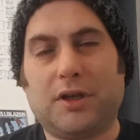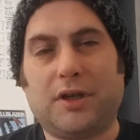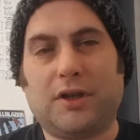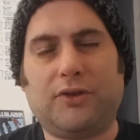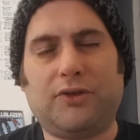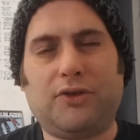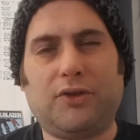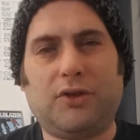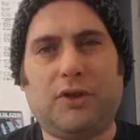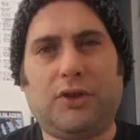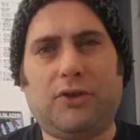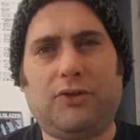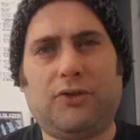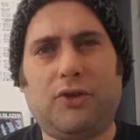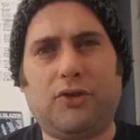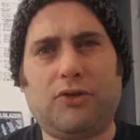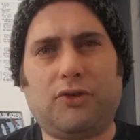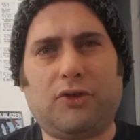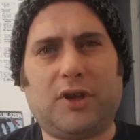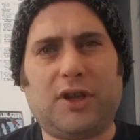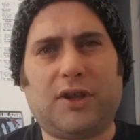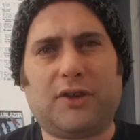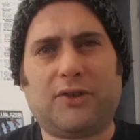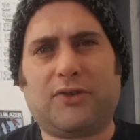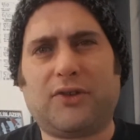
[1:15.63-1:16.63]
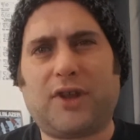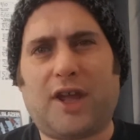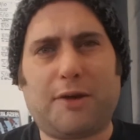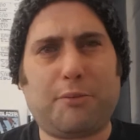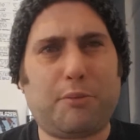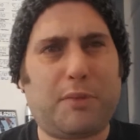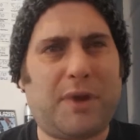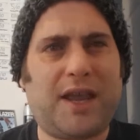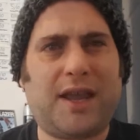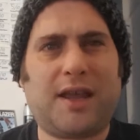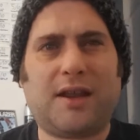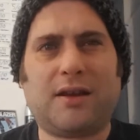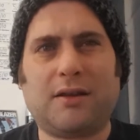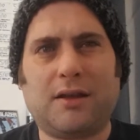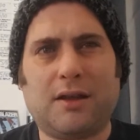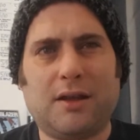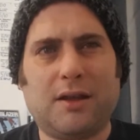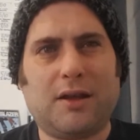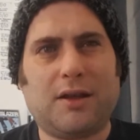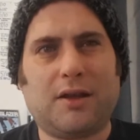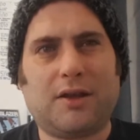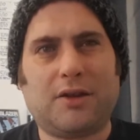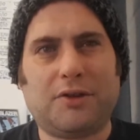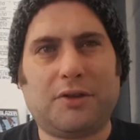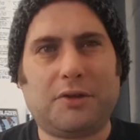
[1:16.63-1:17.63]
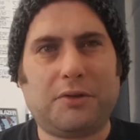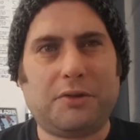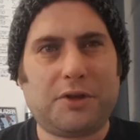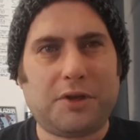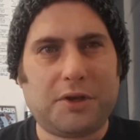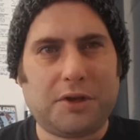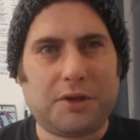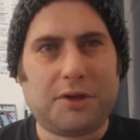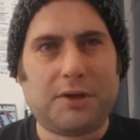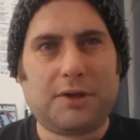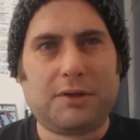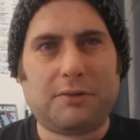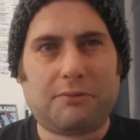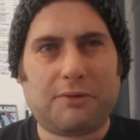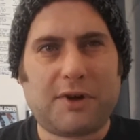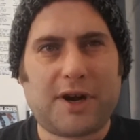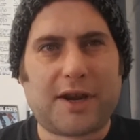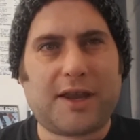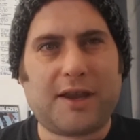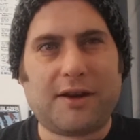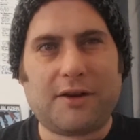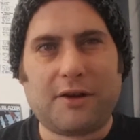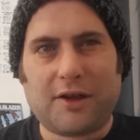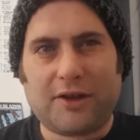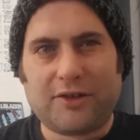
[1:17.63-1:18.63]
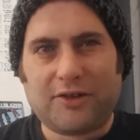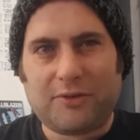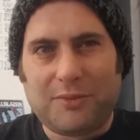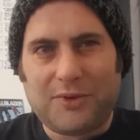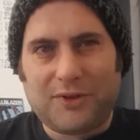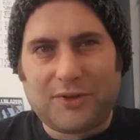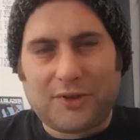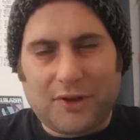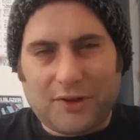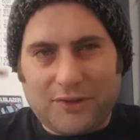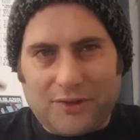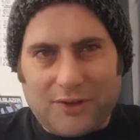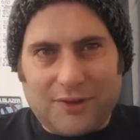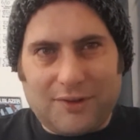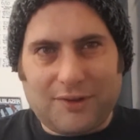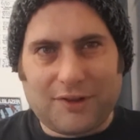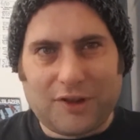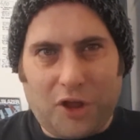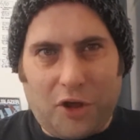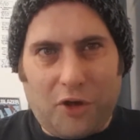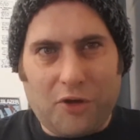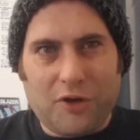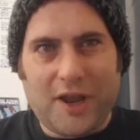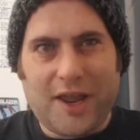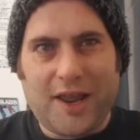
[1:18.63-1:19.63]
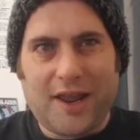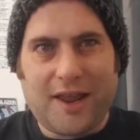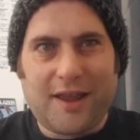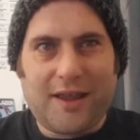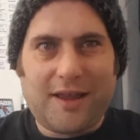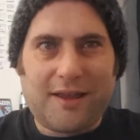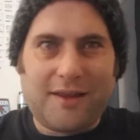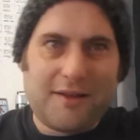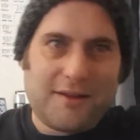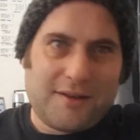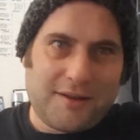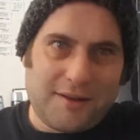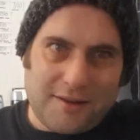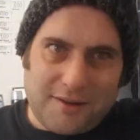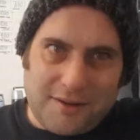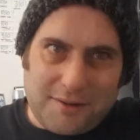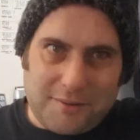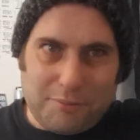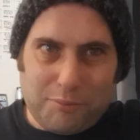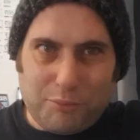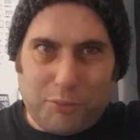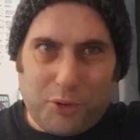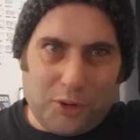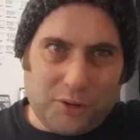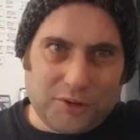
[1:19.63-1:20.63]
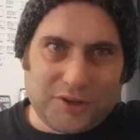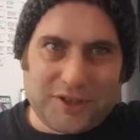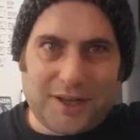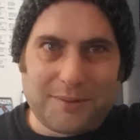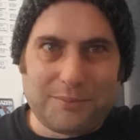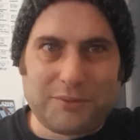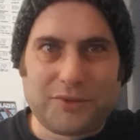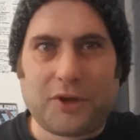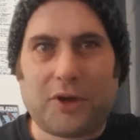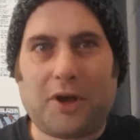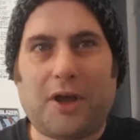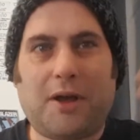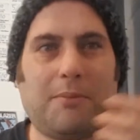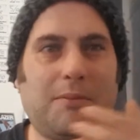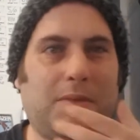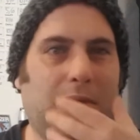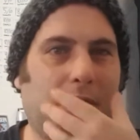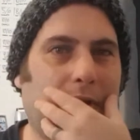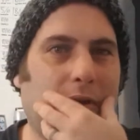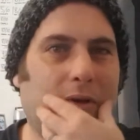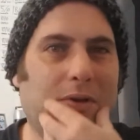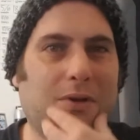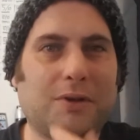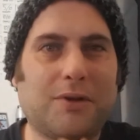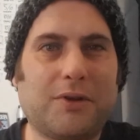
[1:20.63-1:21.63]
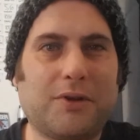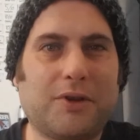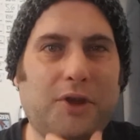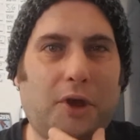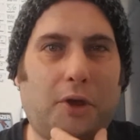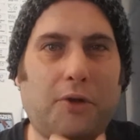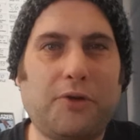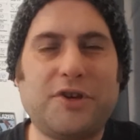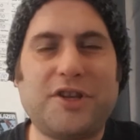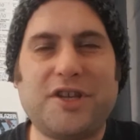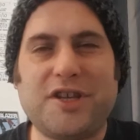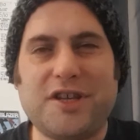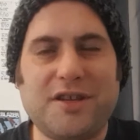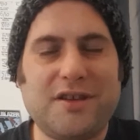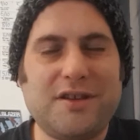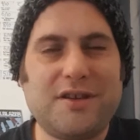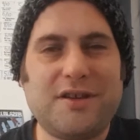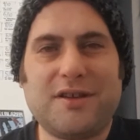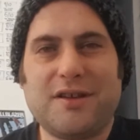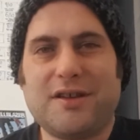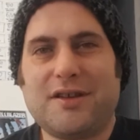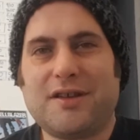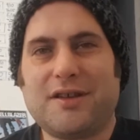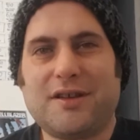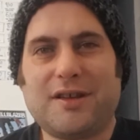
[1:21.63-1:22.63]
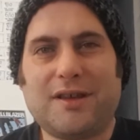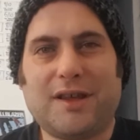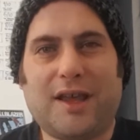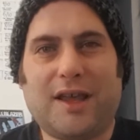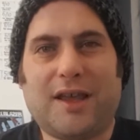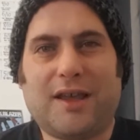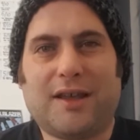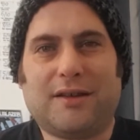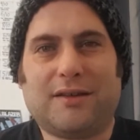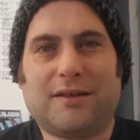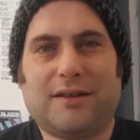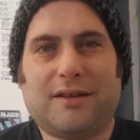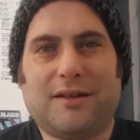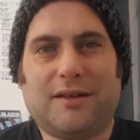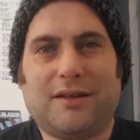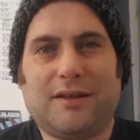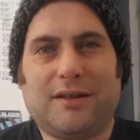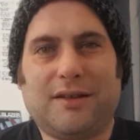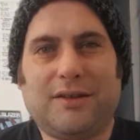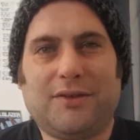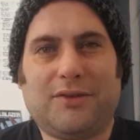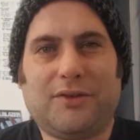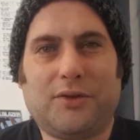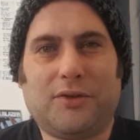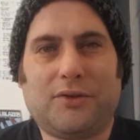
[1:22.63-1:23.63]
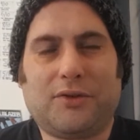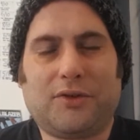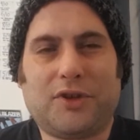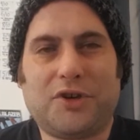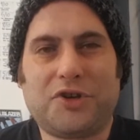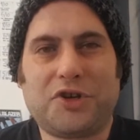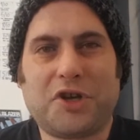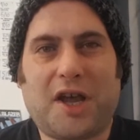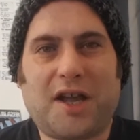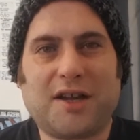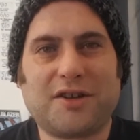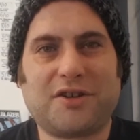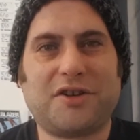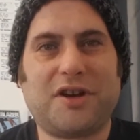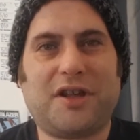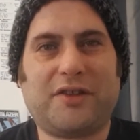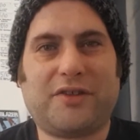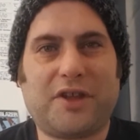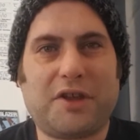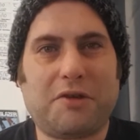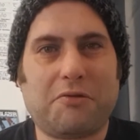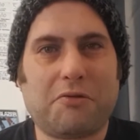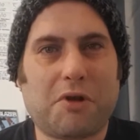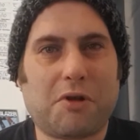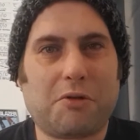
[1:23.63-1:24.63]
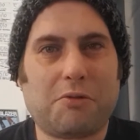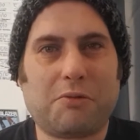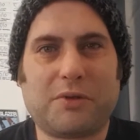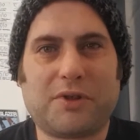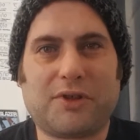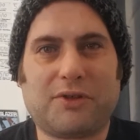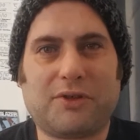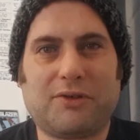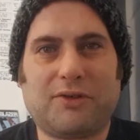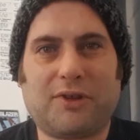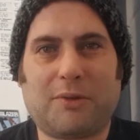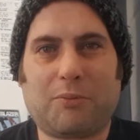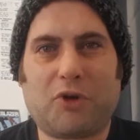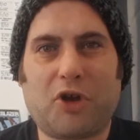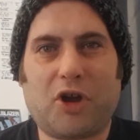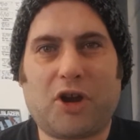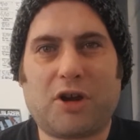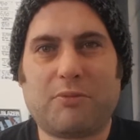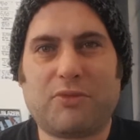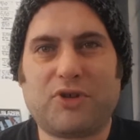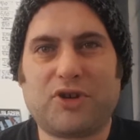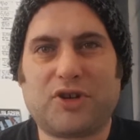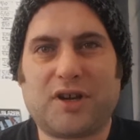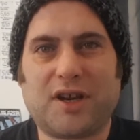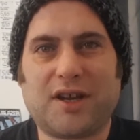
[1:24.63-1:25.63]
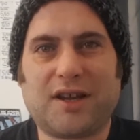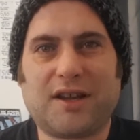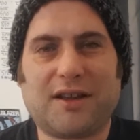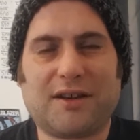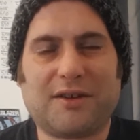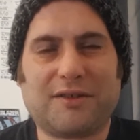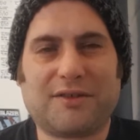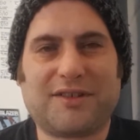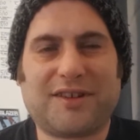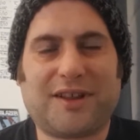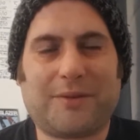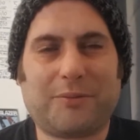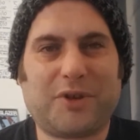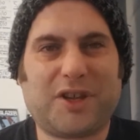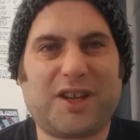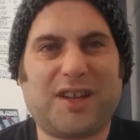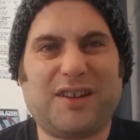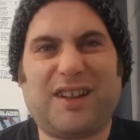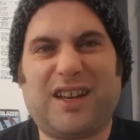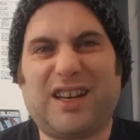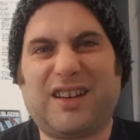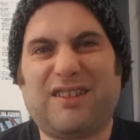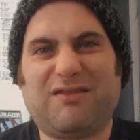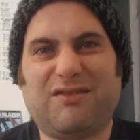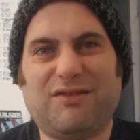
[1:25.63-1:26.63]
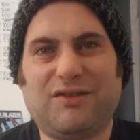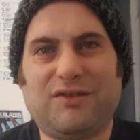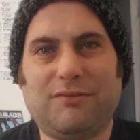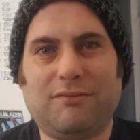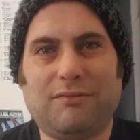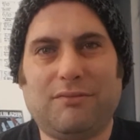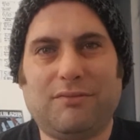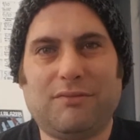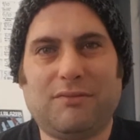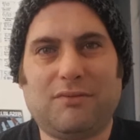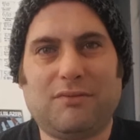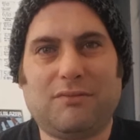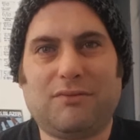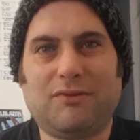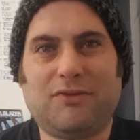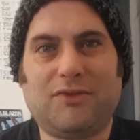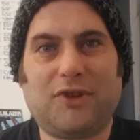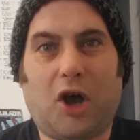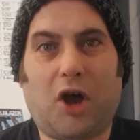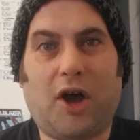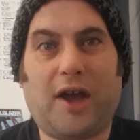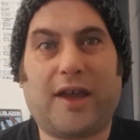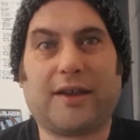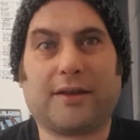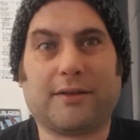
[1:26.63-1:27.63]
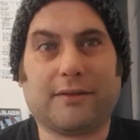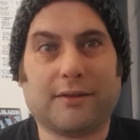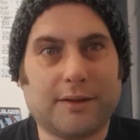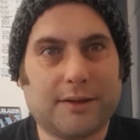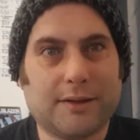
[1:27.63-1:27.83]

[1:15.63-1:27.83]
He's usually a stunt man. You recognize him. He's got the long hair, bald up top, goatee, and he's usually charging at the hero with some kind of machine gun or something and then dying.